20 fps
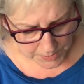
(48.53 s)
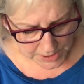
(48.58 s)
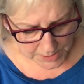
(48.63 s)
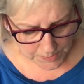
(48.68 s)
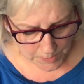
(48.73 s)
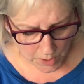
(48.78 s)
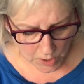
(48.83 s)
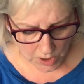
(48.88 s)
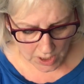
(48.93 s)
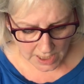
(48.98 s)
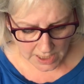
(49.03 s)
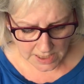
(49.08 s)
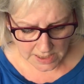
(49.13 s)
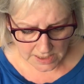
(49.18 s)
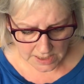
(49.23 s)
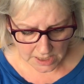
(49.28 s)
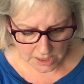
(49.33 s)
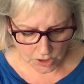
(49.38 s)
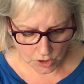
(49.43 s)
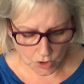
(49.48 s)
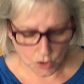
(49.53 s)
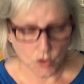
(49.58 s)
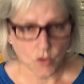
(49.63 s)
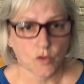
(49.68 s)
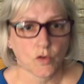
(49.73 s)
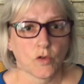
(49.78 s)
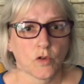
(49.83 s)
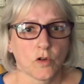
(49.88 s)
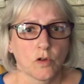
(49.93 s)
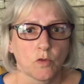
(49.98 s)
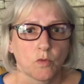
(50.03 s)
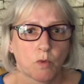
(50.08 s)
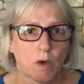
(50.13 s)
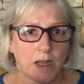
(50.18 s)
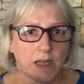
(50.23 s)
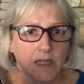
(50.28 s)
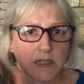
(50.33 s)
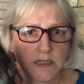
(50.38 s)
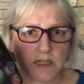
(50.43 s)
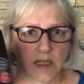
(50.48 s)
spotlight in cool
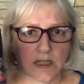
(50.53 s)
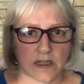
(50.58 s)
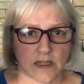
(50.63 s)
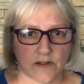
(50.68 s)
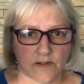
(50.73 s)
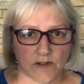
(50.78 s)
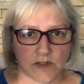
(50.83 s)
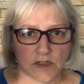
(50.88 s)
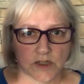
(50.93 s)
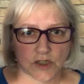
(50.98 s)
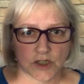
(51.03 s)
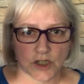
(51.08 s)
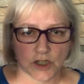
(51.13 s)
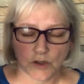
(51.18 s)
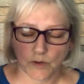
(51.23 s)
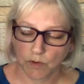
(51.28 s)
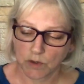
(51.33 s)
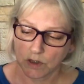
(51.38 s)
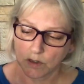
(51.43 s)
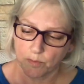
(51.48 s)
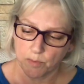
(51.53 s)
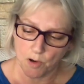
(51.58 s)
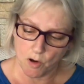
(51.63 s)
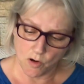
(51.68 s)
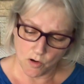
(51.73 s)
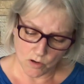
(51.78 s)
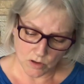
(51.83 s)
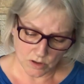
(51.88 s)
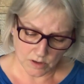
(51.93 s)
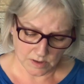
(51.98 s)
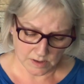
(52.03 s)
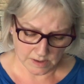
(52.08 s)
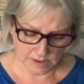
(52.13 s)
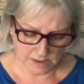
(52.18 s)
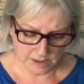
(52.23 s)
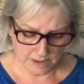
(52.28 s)
white, and there is two in the box.